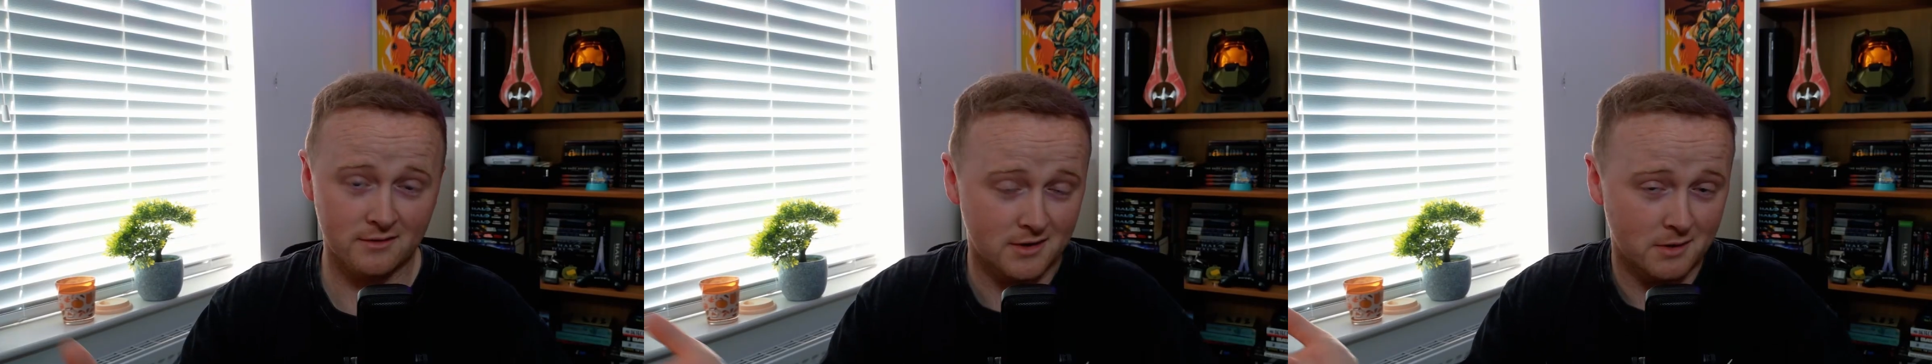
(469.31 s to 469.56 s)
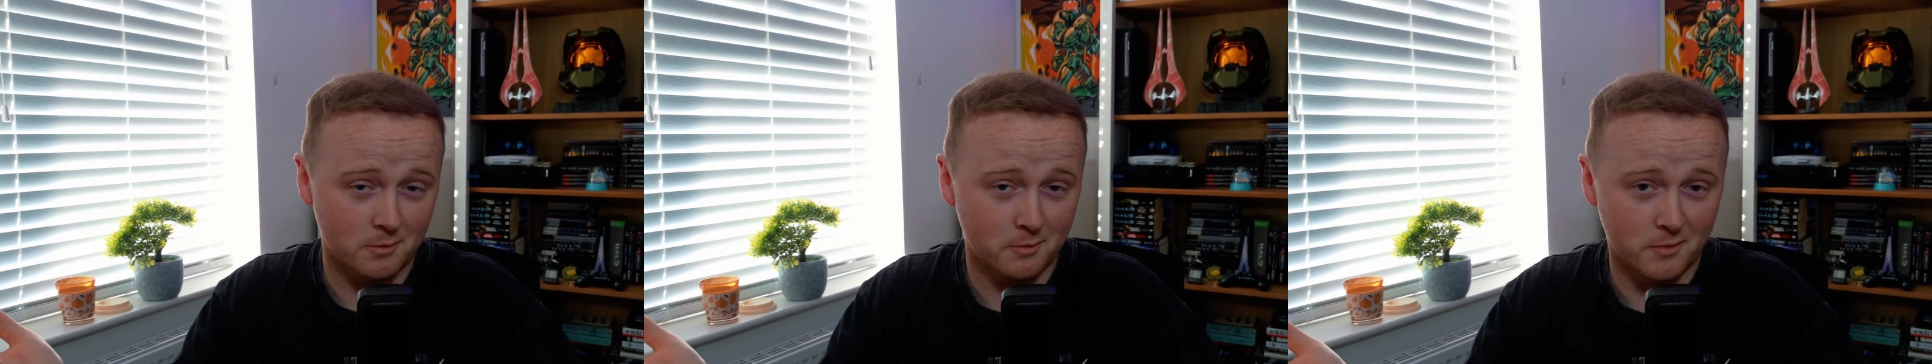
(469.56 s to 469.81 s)

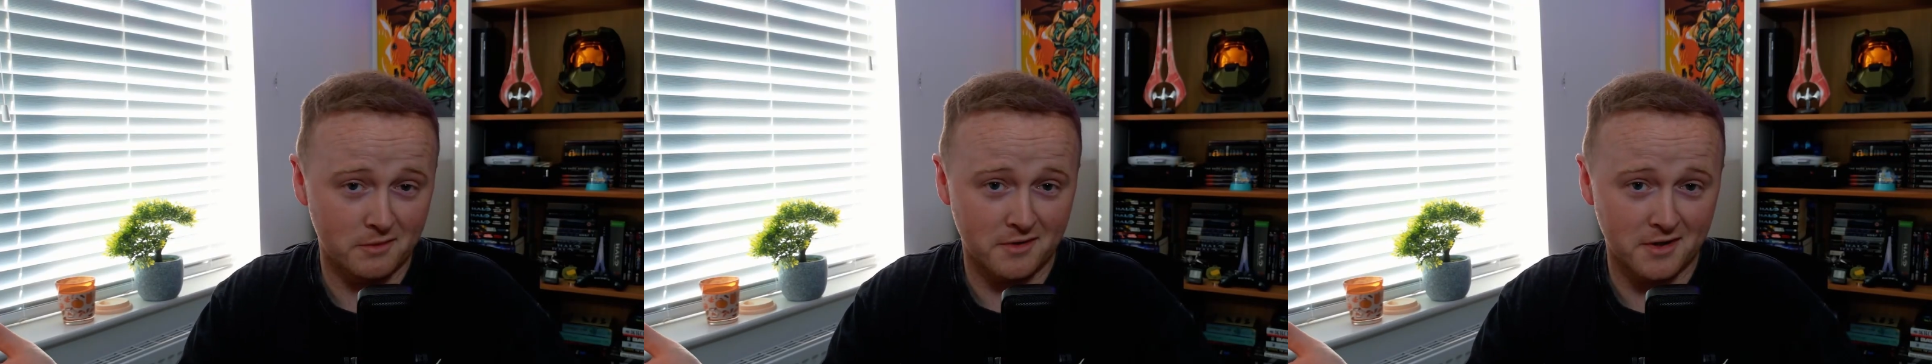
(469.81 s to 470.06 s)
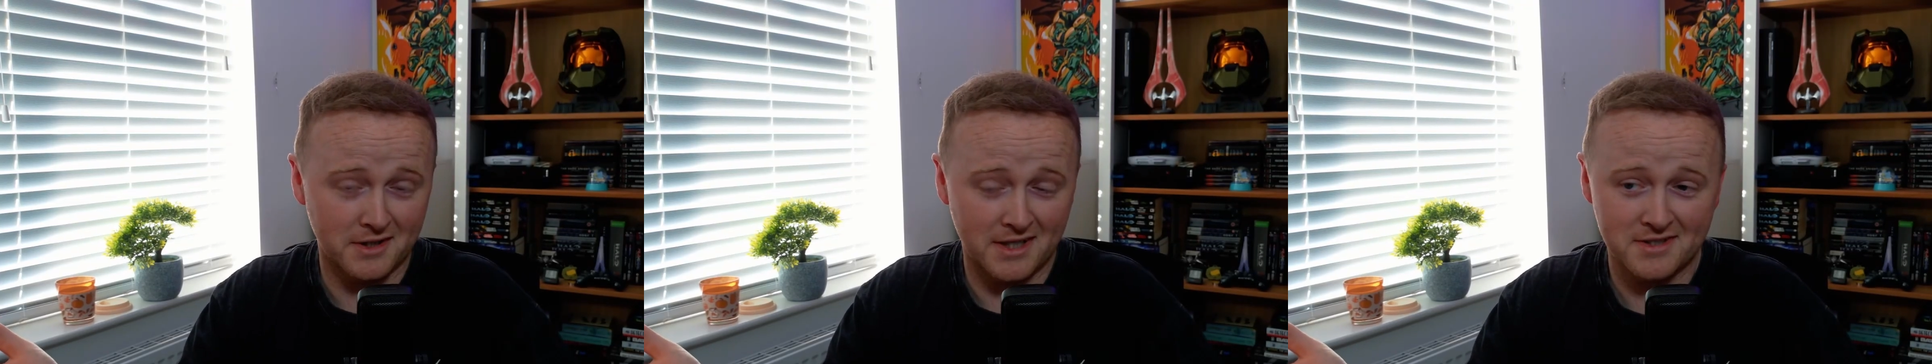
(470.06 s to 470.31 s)
that'd be
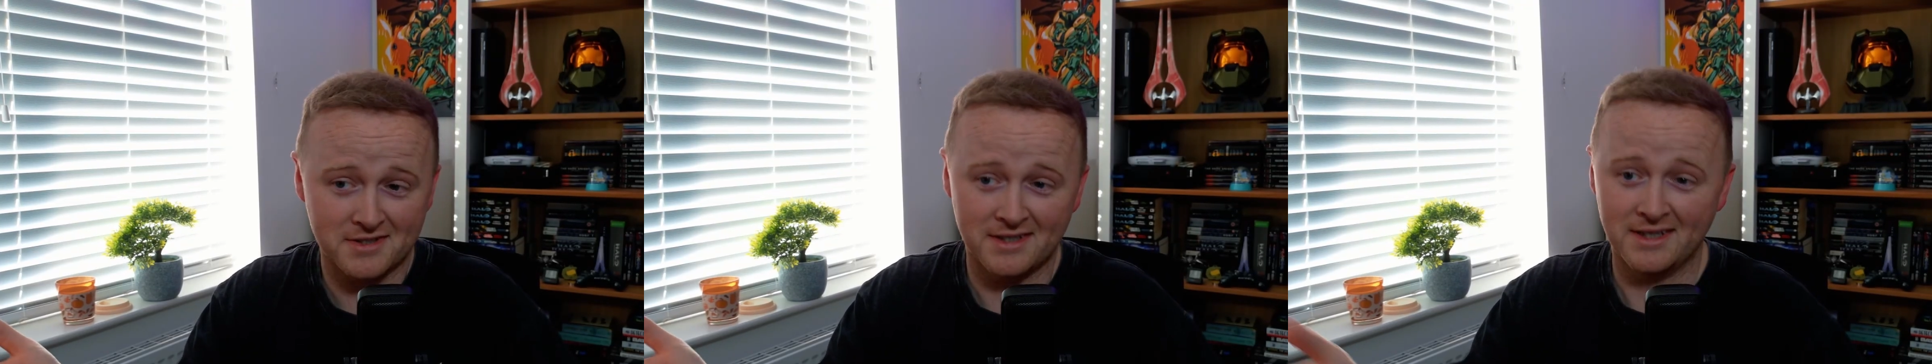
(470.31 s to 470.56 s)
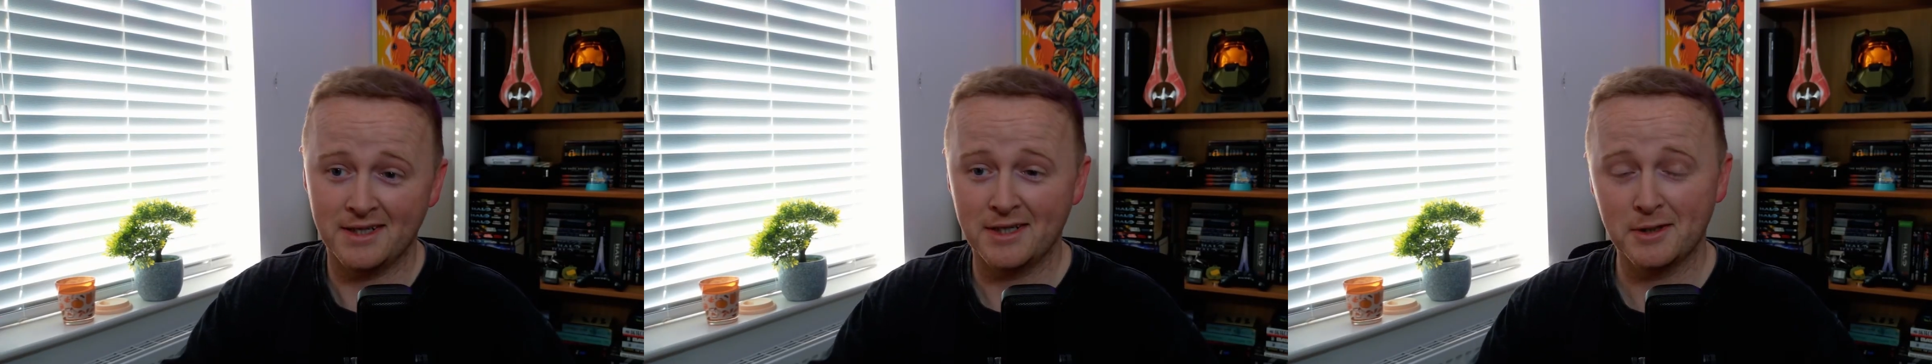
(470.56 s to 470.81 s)
very nice.
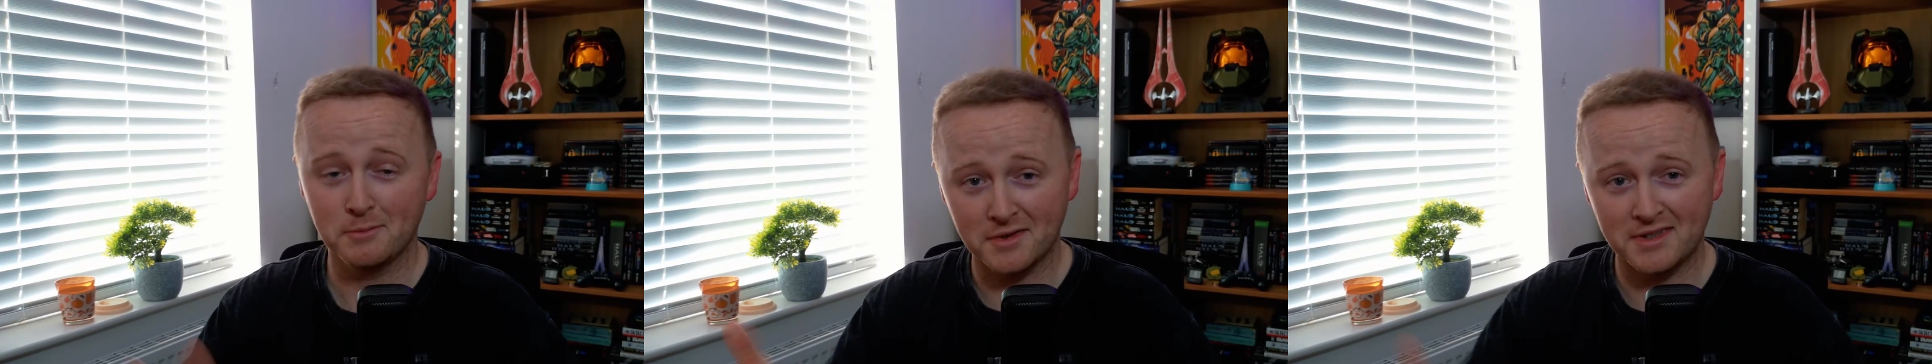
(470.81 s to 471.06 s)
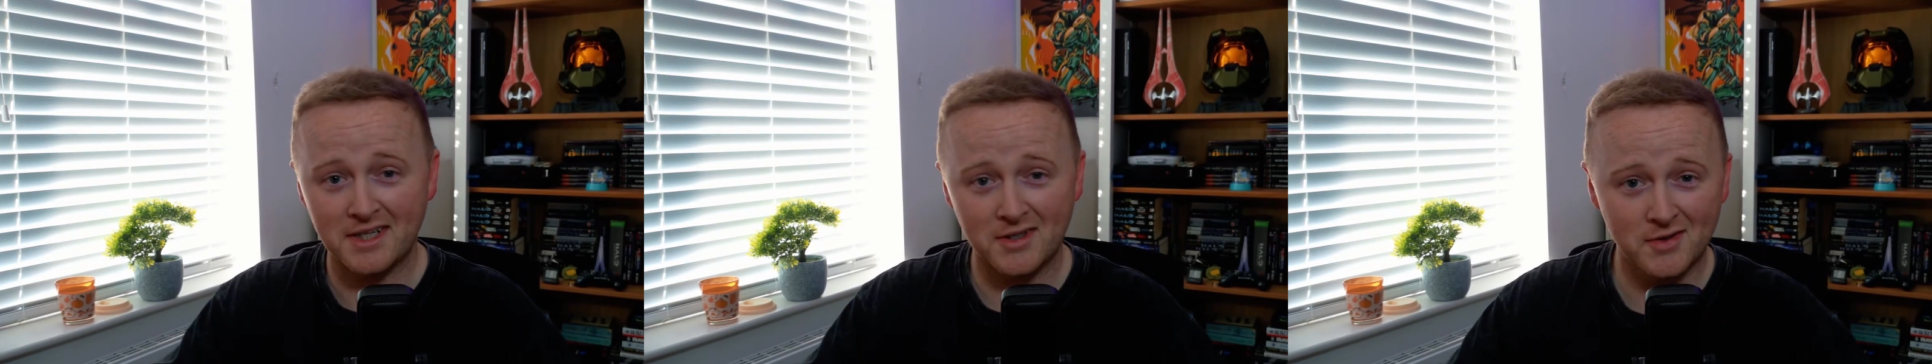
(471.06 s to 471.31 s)
But
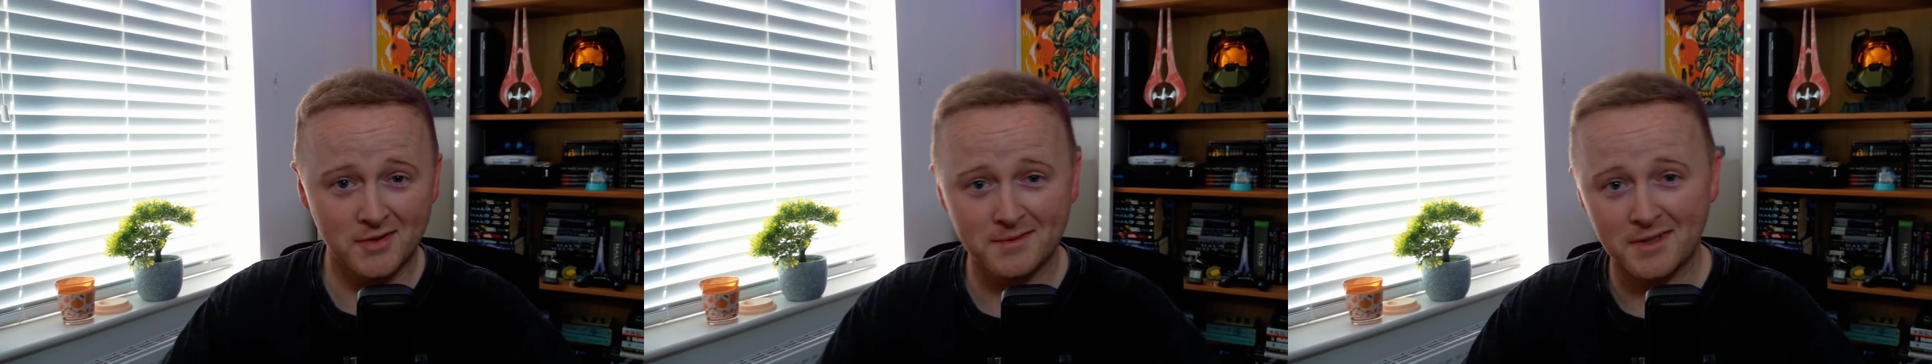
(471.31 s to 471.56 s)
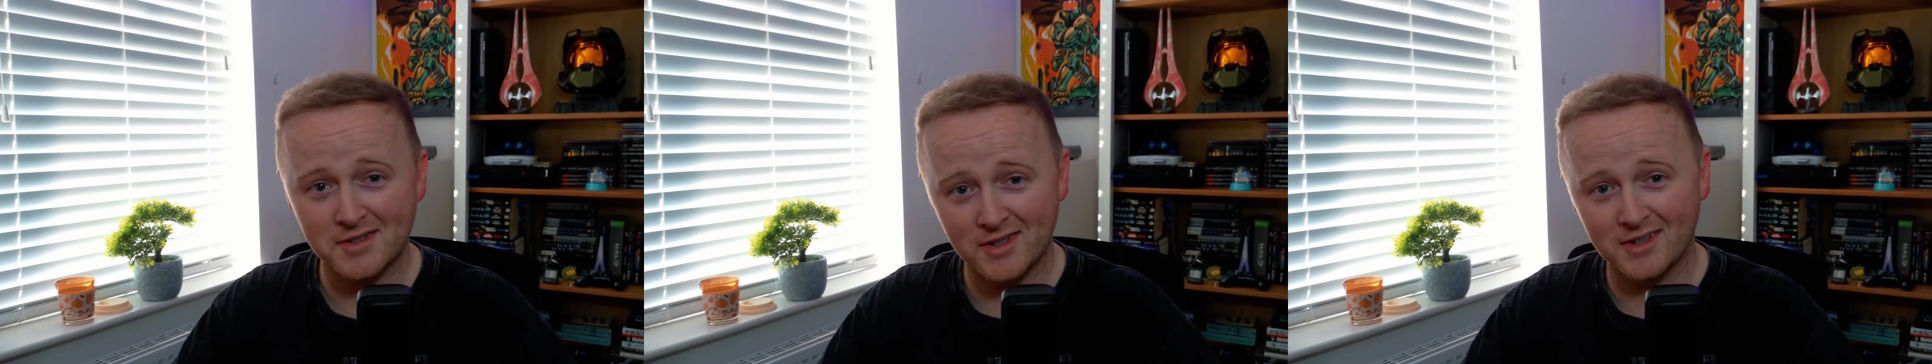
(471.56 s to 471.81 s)
thank you.
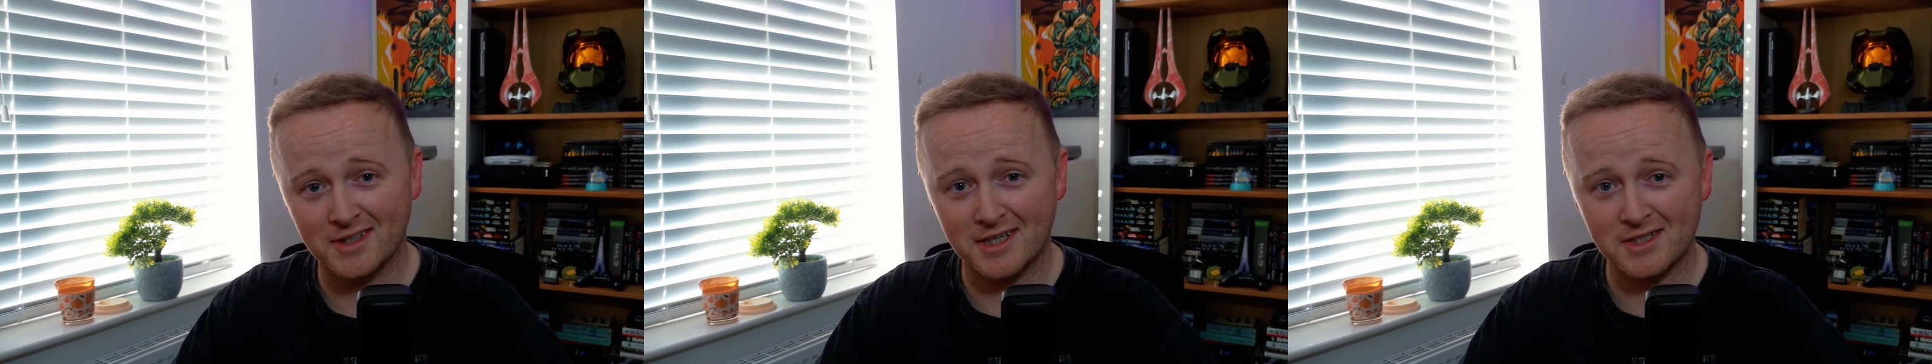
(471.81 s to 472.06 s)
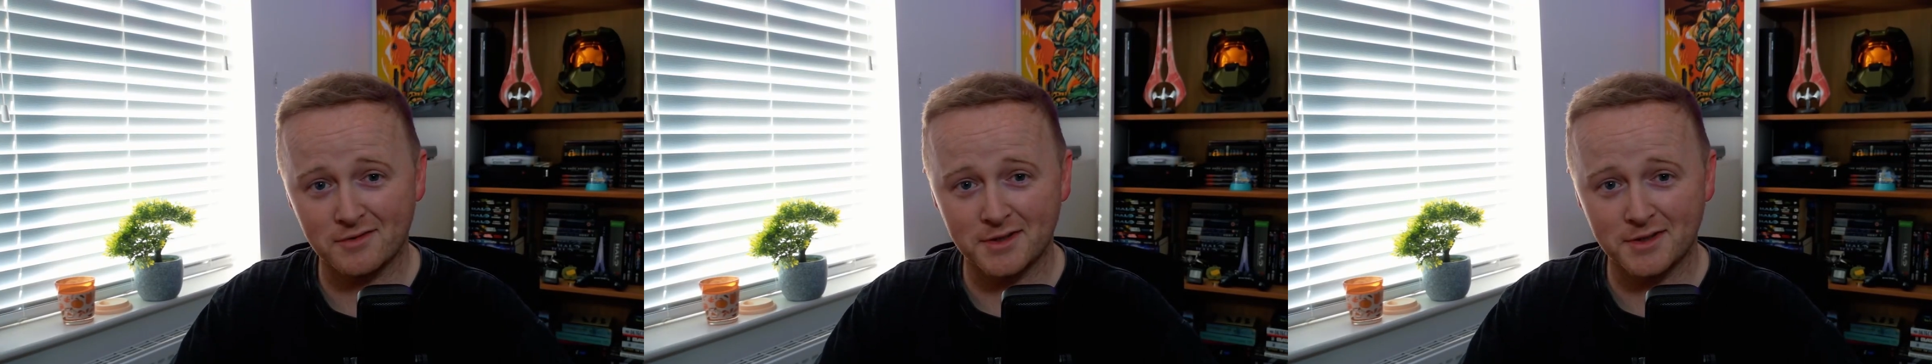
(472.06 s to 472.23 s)
I'll see you in the next video.